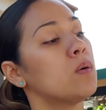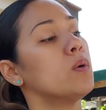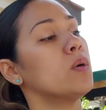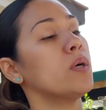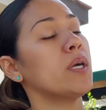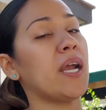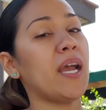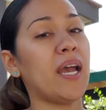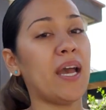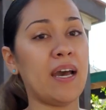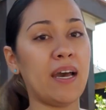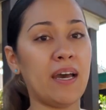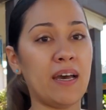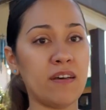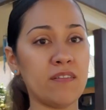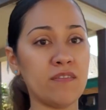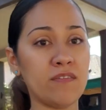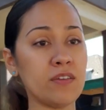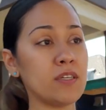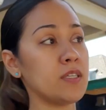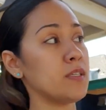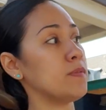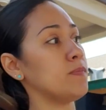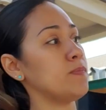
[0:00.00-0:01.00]
Or I
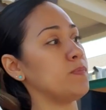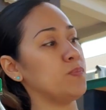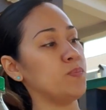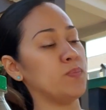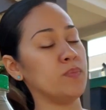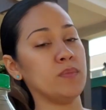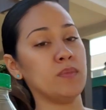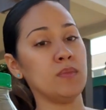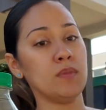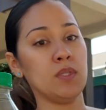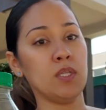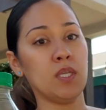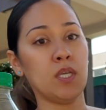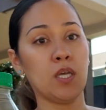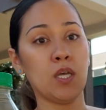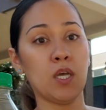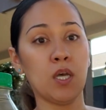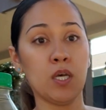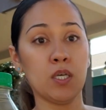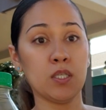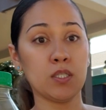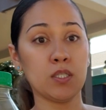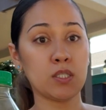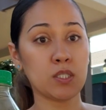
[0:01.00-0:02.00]
have
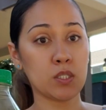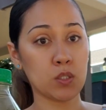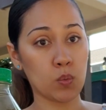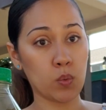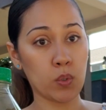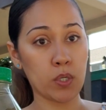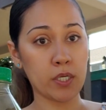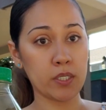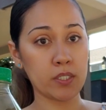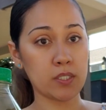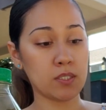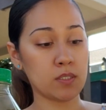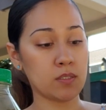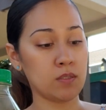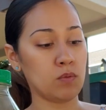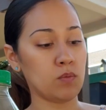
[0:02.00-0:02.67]
Squirt,